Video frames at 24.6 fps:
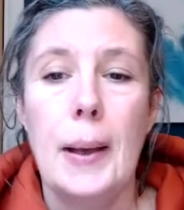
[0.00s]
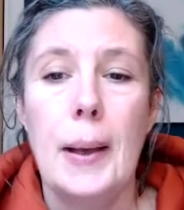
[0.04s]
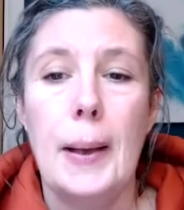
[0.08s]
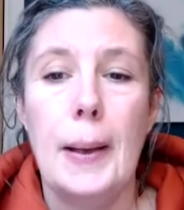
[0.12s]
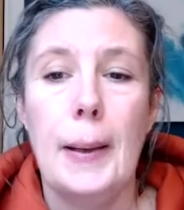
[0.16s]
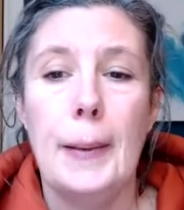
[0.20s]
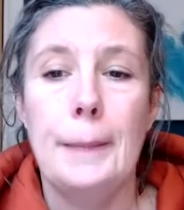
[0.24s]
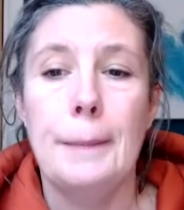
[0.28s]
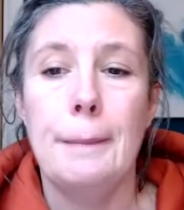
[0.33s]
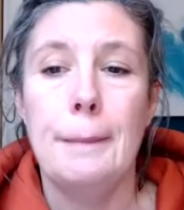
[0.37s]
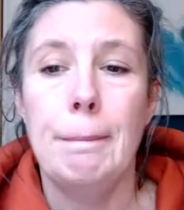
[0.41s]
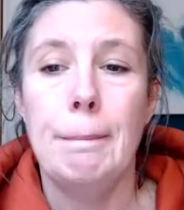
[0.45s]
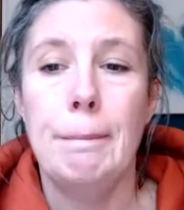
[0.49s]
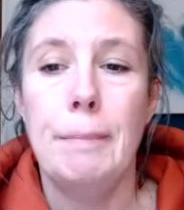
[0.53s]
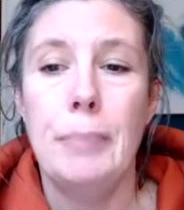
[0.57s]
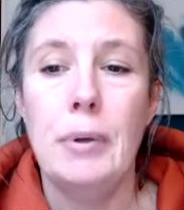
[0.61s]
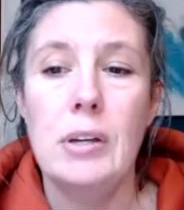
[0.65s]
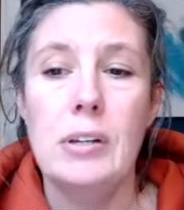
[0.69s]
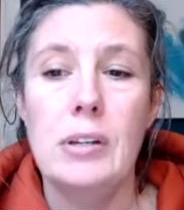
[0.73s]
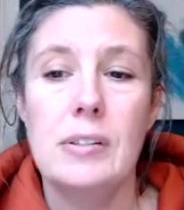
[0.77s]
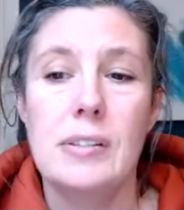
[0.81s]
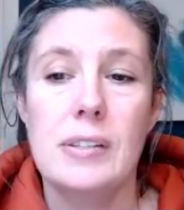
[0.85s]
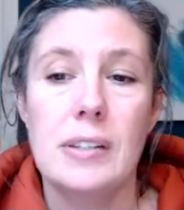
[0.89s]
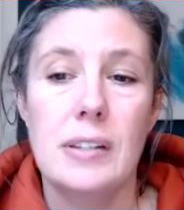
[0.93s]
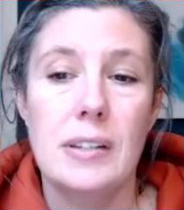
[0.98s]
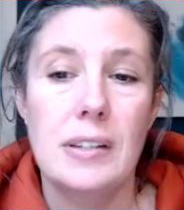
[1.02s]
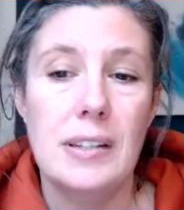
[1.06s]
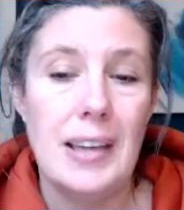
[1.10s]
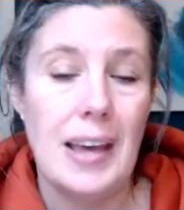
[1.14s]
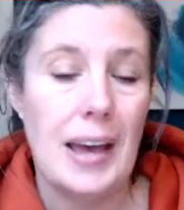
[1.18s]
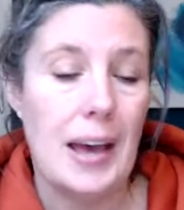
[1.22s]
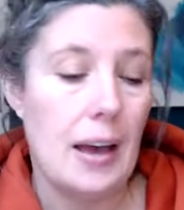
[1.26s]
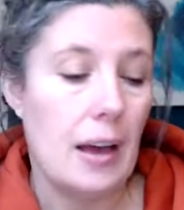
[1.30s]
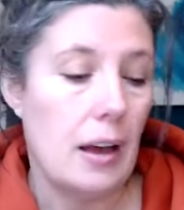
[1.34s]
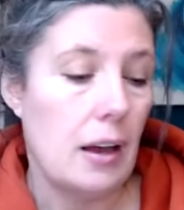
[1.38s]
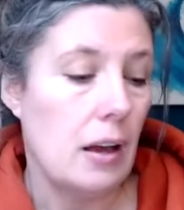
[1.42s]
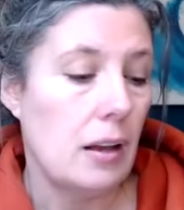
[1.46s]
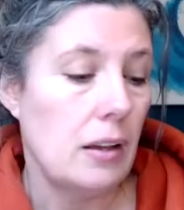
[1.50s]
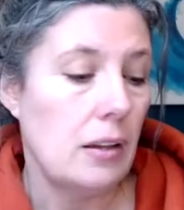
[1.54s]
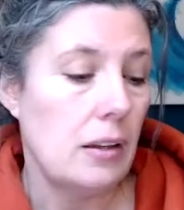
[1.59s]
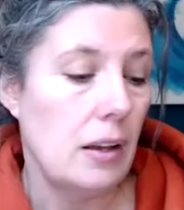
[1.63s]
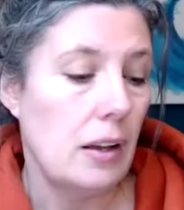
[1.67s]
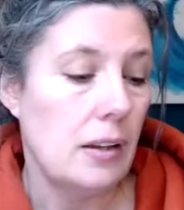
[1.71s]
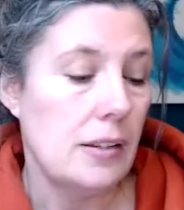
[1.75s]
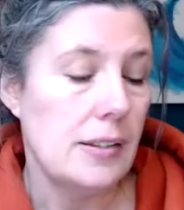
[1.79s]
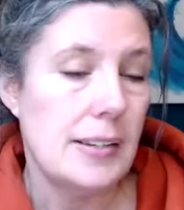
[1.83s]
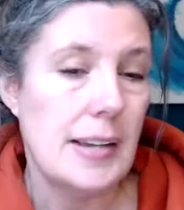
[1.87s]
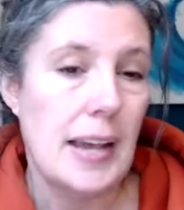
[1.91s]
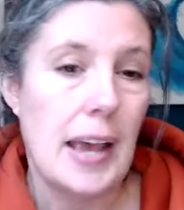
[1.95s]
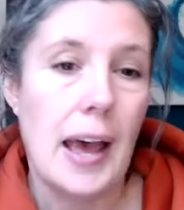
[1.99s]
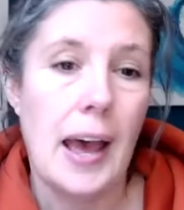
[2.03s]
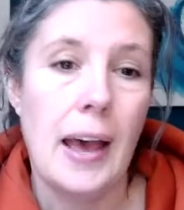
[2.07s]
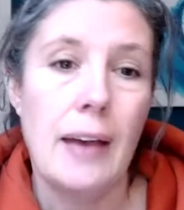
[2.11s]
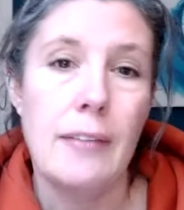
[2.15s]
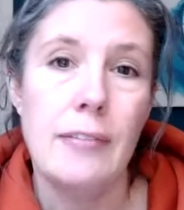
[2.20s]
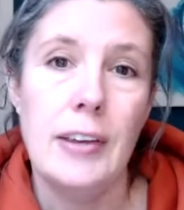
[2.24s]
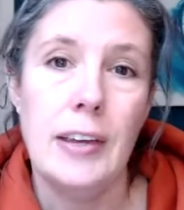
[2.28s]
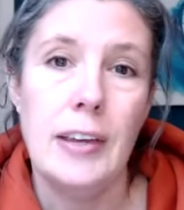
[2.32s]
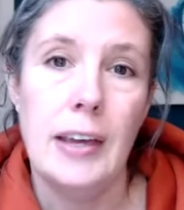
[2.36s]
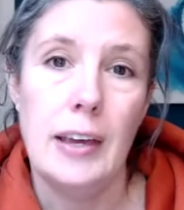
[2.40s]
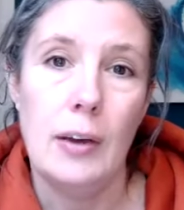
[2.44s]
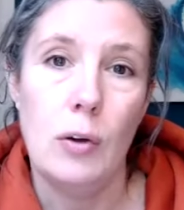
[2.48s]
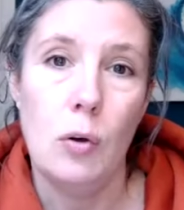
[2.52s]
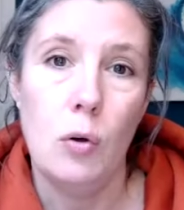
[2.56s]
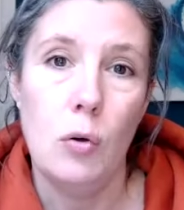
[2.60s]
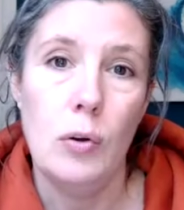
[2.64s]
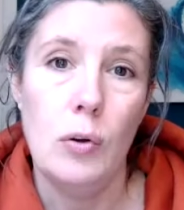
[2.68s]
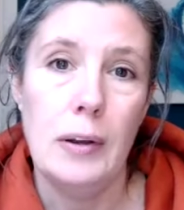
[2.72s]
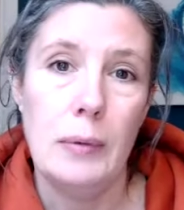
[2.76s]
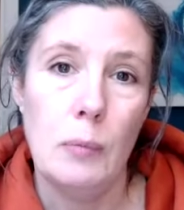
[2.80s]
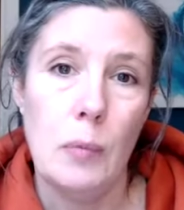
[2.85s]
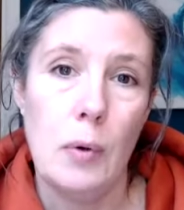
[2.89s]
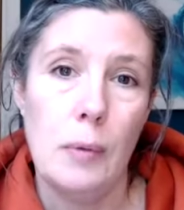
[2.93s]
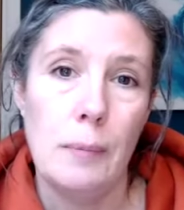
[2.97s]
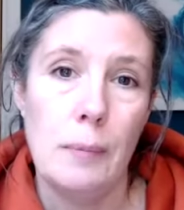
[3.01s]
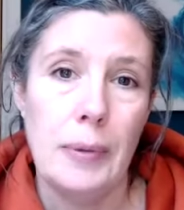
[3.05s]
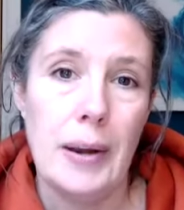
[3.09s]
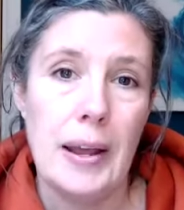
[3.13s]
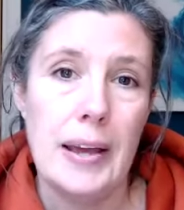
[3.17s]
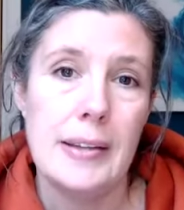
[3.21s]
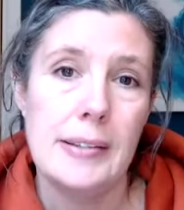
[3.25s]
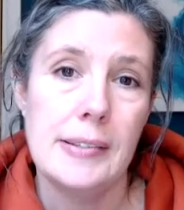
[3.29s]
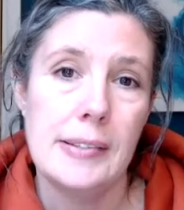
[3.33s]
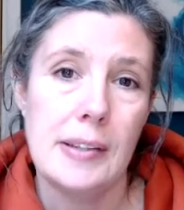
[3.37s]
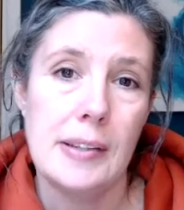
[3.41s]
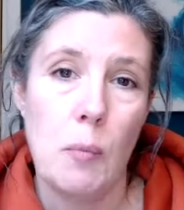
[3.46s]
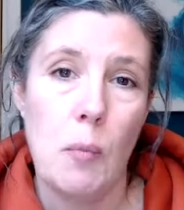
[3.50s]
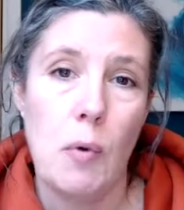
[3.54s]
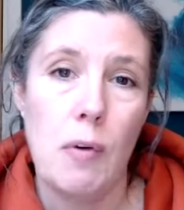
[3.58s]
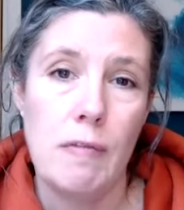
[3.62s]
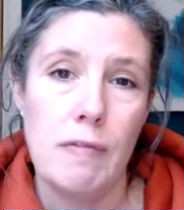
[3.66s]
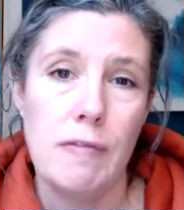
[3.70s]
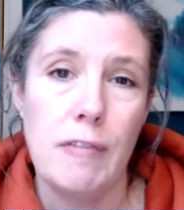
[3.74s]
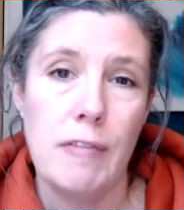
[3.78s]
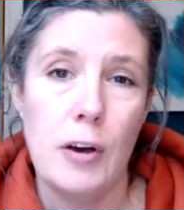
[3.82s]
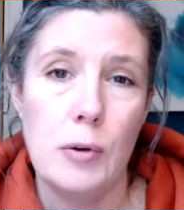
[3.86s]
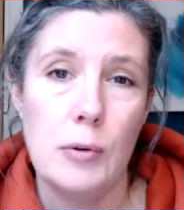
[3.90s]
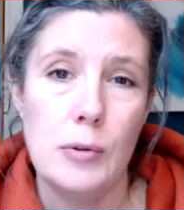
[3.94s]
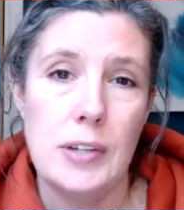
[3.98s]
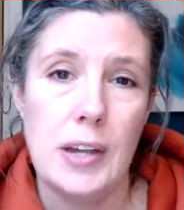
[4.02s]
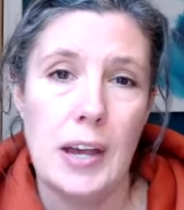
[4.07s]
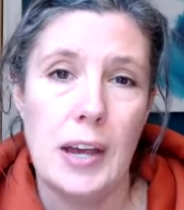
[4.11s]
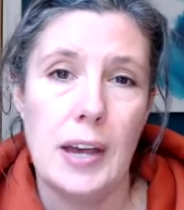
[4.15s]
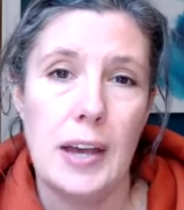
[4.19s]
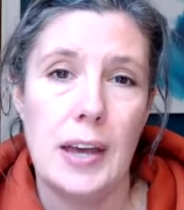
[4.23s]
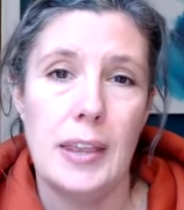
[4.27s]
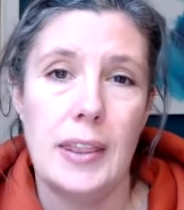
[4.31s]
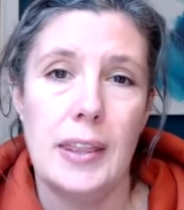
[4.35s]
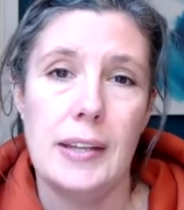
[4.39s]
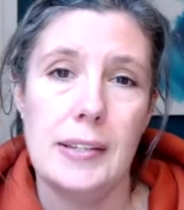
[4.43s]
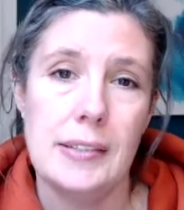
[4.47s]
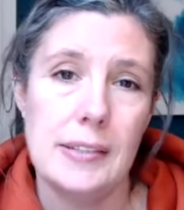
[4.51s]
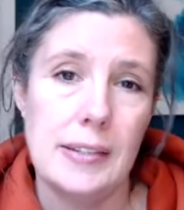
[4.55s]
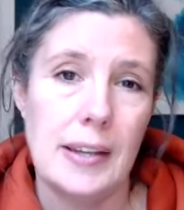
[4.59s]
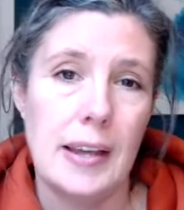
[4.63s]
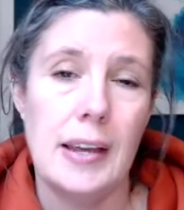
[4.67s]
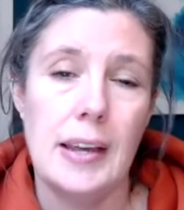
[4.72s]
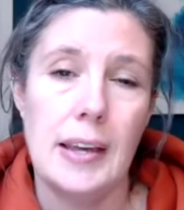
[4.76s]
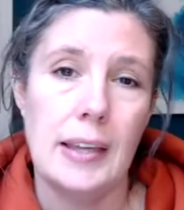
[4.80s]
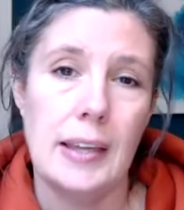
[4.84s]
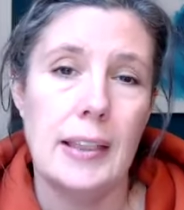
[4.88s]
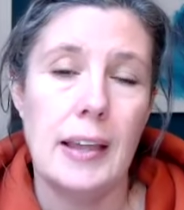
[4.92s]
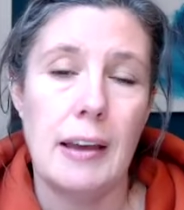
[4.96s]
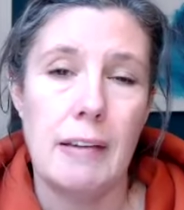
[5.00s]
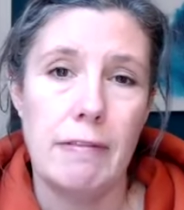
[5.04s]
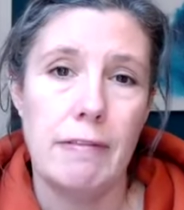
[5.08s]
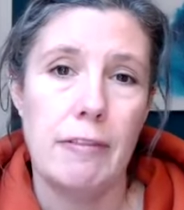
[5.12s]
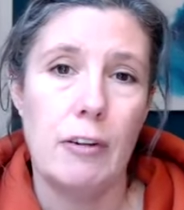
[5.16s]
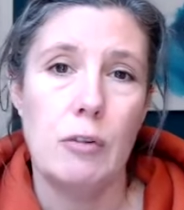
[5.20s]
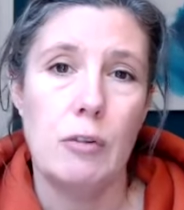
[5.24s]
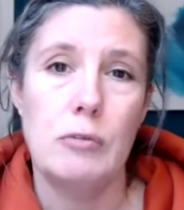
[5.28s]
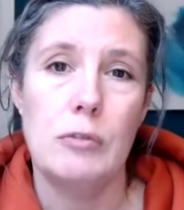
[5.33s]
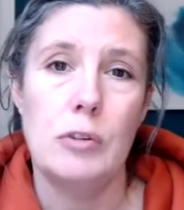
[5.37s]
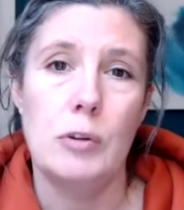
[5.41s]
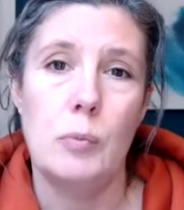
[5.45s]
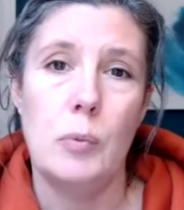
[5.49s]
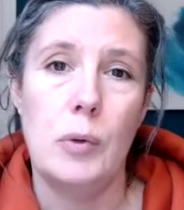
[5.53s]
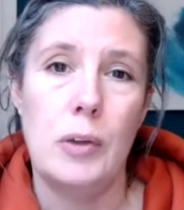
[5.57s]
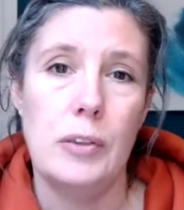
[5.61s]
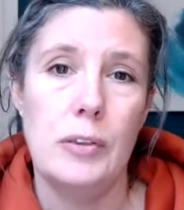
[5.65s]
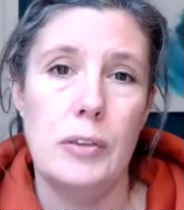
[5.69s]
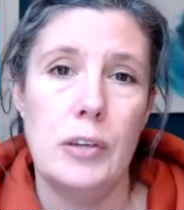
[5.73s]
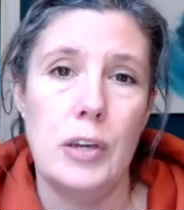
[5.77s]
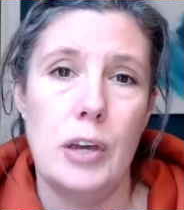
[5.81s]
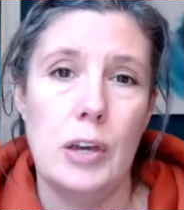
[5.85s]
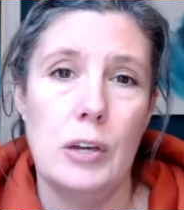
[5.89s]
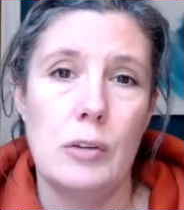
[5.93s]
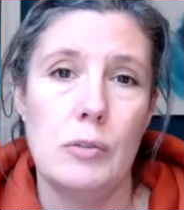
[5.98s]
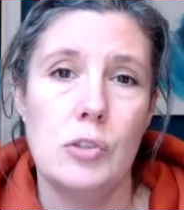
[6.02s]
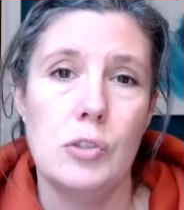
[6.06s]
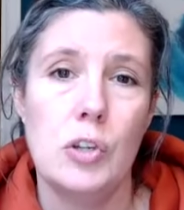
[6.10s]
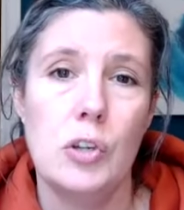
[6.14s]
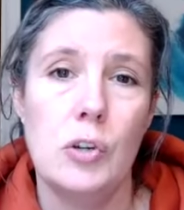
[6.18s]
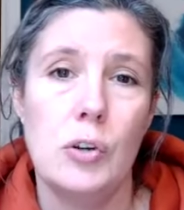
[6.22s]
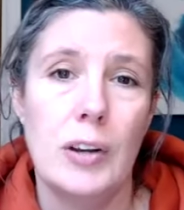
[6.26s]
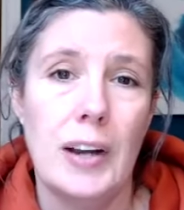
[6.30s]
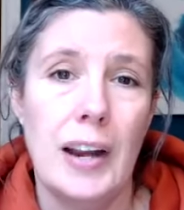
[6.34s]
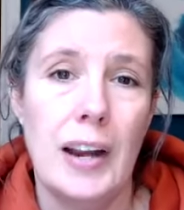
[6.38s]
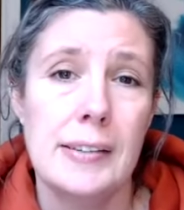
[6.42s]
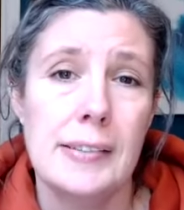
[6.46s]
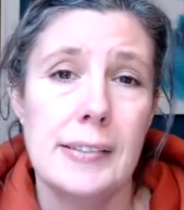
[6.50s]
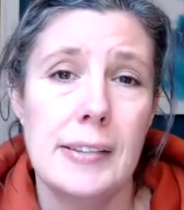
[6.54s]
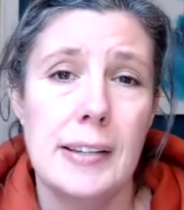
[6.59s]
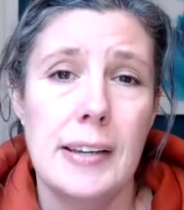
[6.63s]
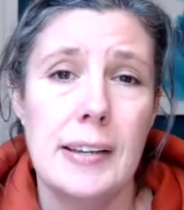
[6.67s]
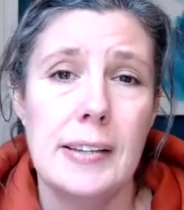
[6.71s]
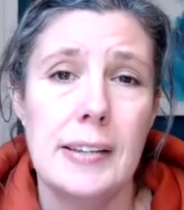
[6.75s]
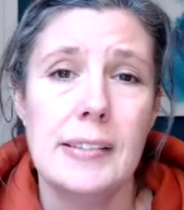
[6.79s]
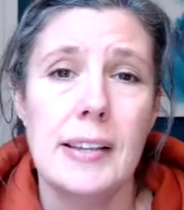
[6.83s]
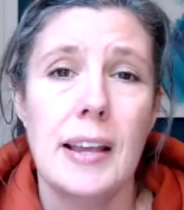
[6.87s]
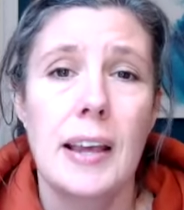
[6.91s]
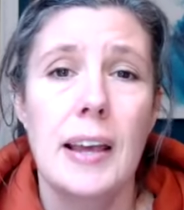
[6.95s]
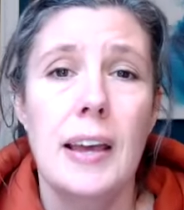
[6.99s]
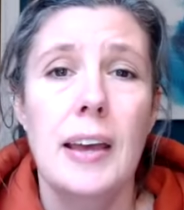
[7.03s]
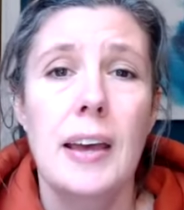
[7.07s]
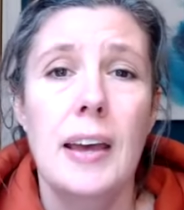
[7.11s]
But yeah, having it all in one place, in one folder, and then taking that folder with you to your classes